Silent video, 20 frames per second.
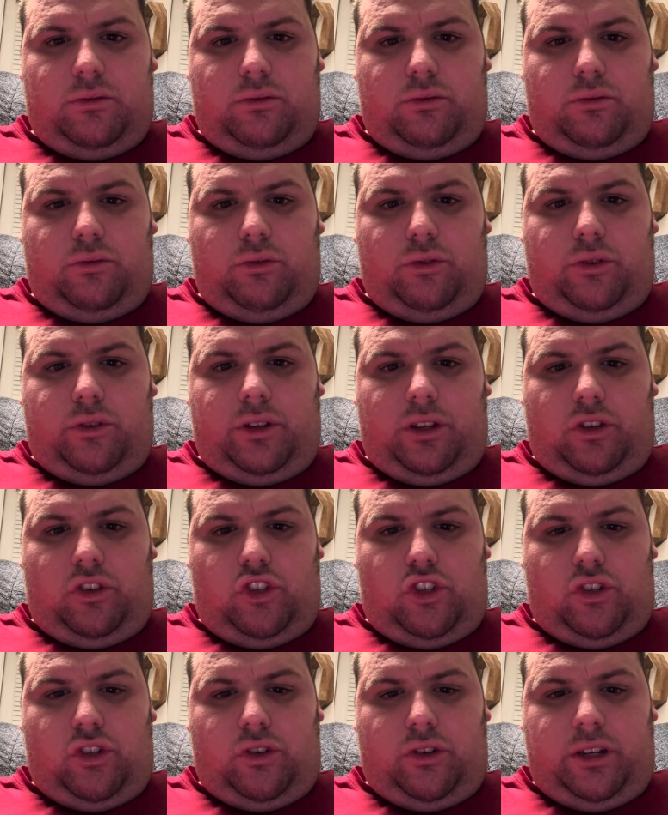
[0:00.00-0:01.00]
really
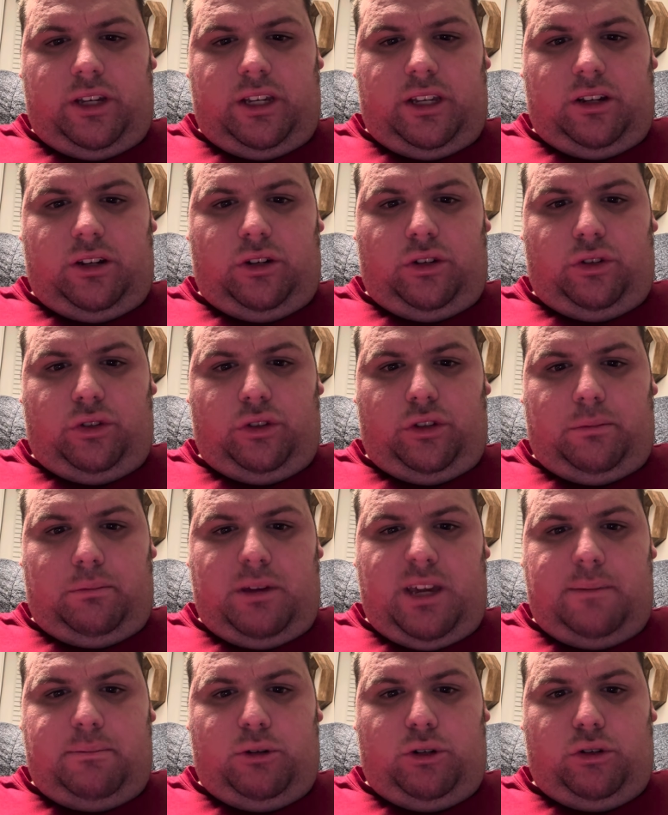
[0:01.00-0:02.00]
enjoying all the
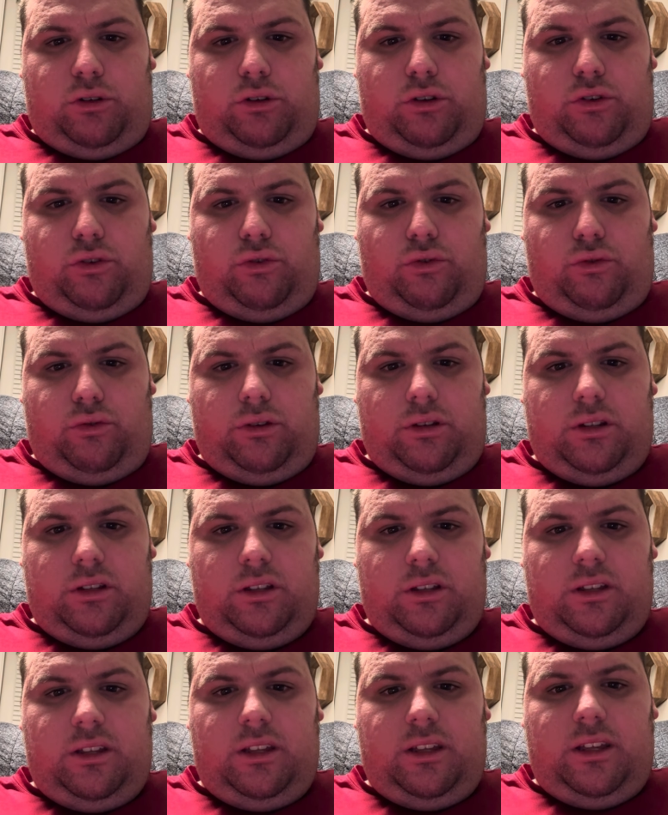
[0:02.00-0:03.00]
people who
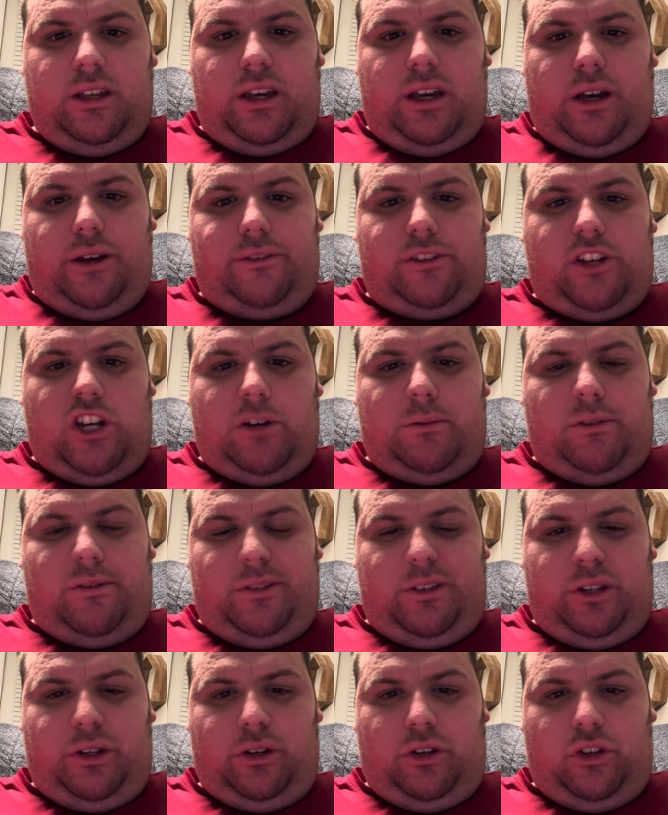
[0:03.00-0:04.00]
have come
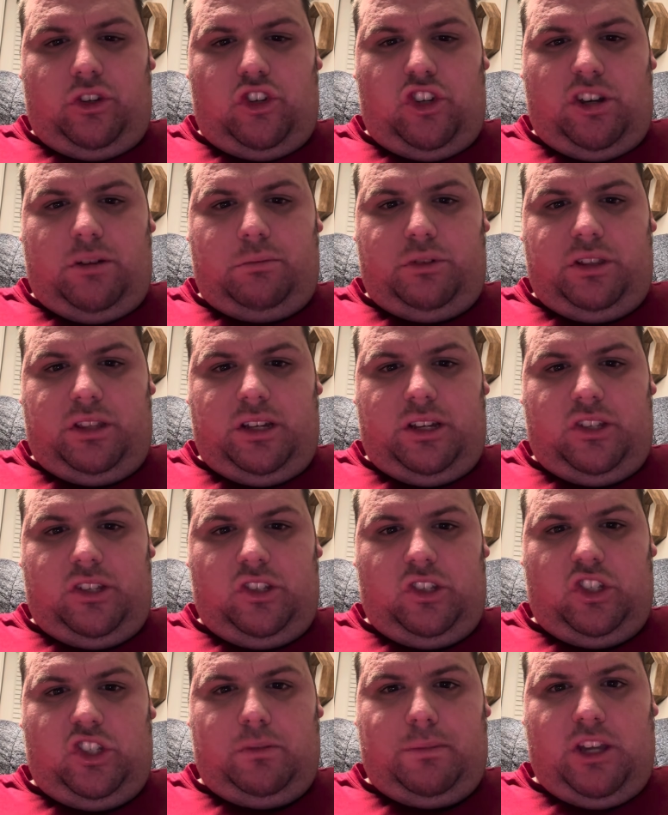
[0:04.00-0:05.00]
over there to jump with us,
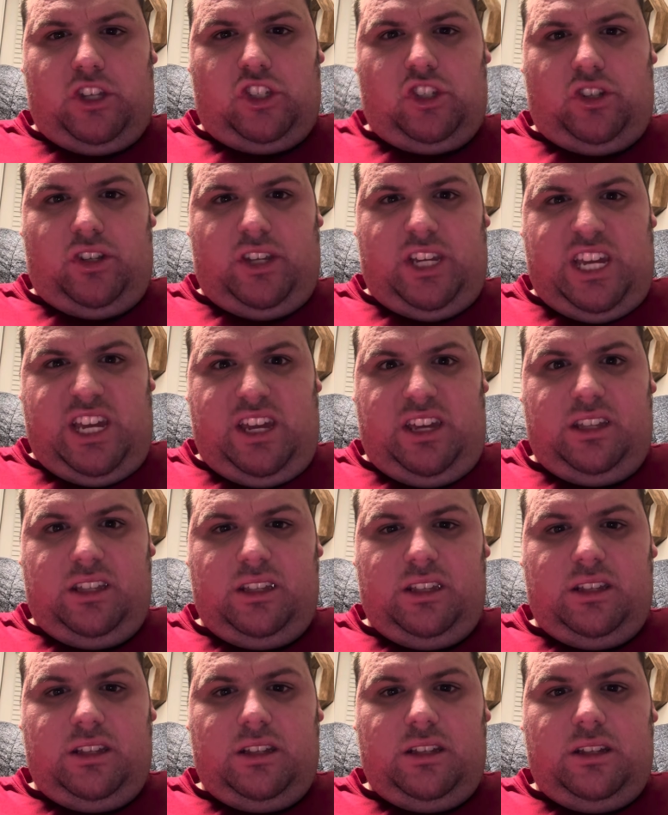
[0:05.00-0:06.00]
especially
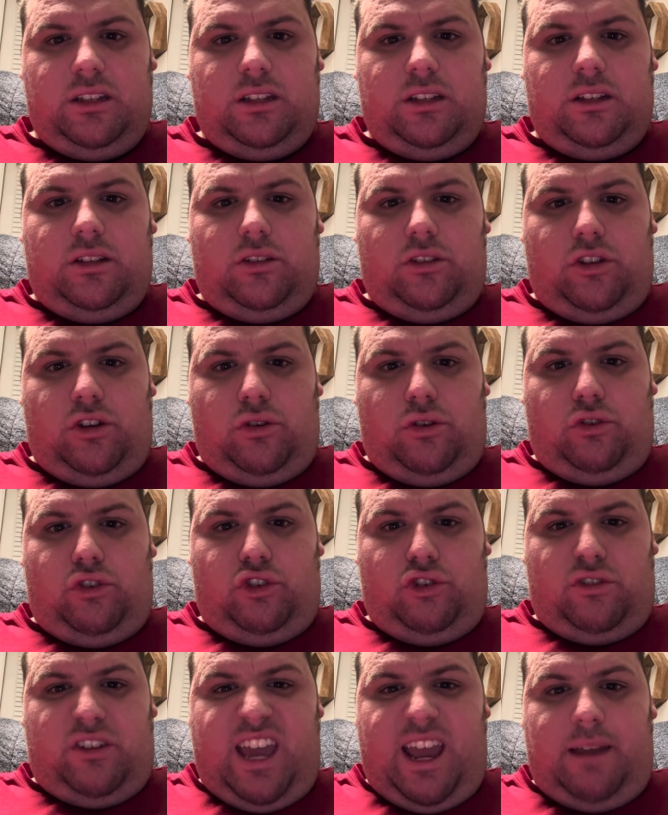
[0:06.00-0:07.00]
those
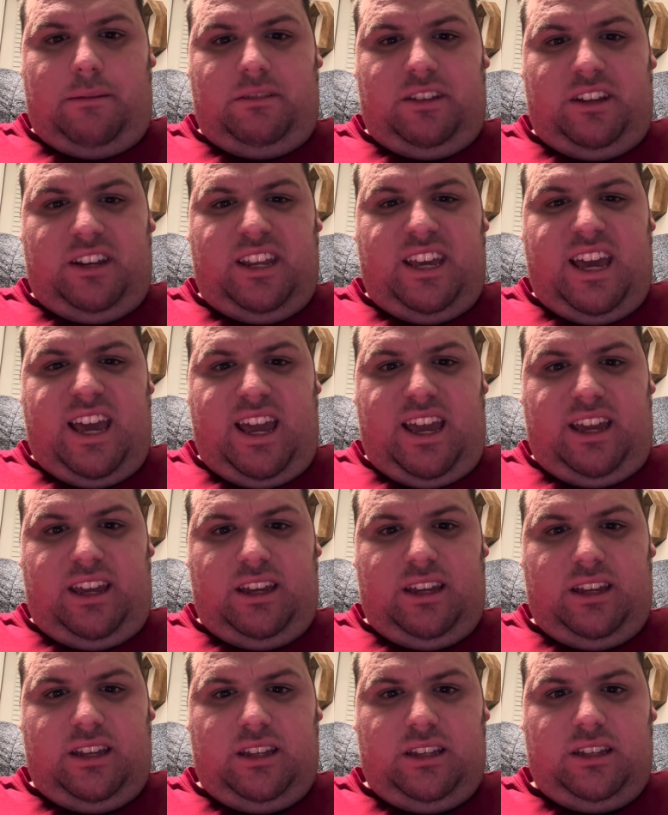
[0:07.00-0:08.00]
who came today.
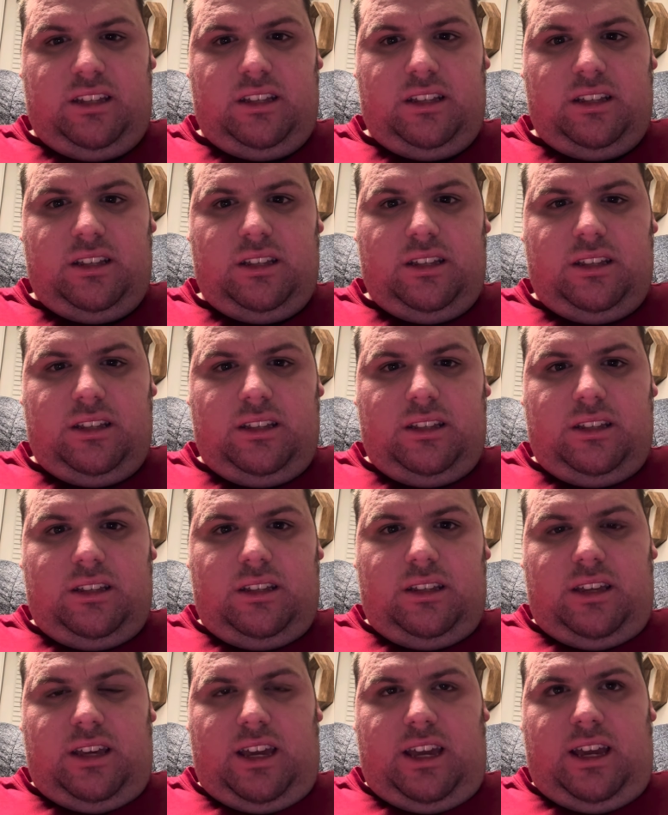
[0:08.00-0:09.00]

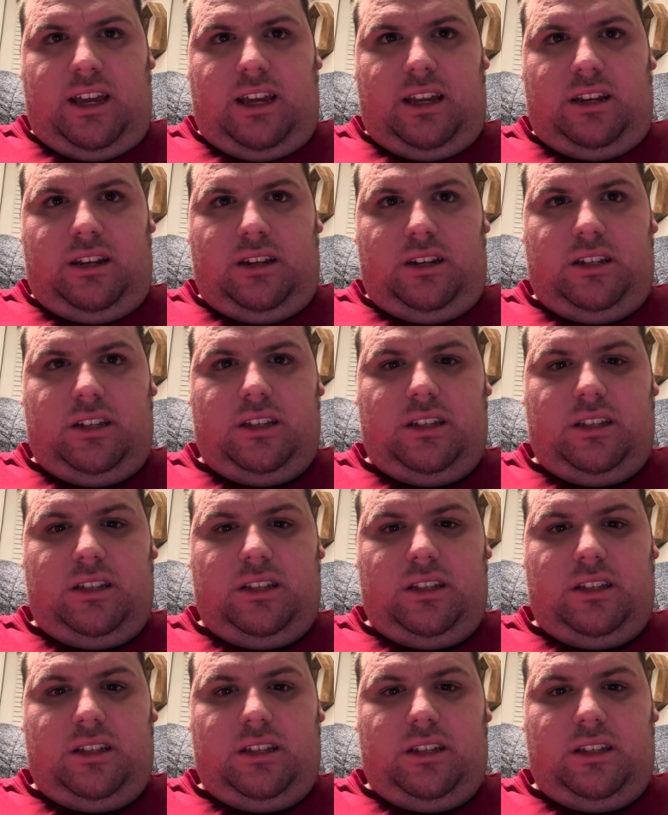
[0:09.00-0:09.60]
And